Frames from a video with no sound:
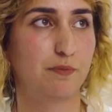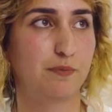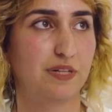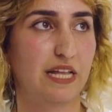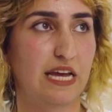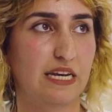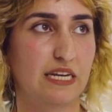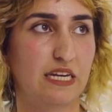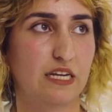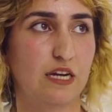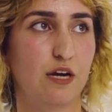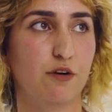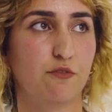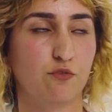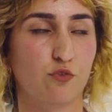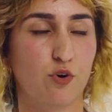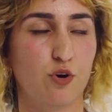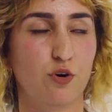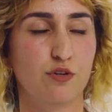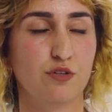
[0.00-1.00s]
plenty
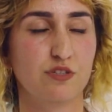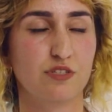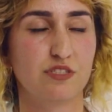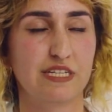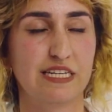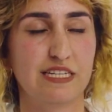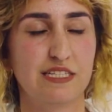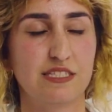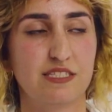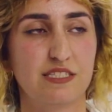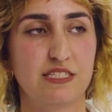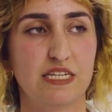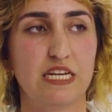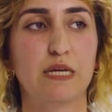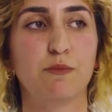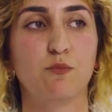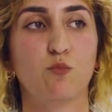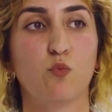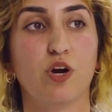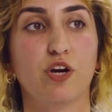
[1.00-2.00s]
of roles in
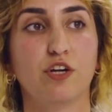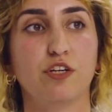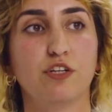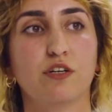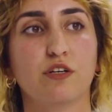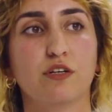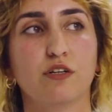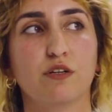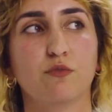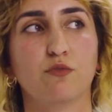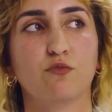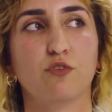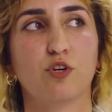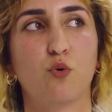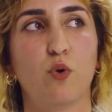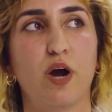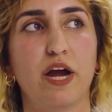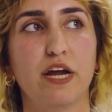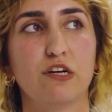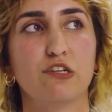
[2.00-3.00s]
STEAM where you're
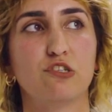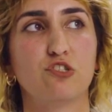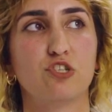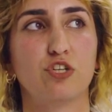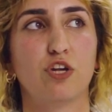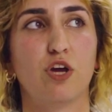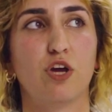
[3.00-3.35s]
required to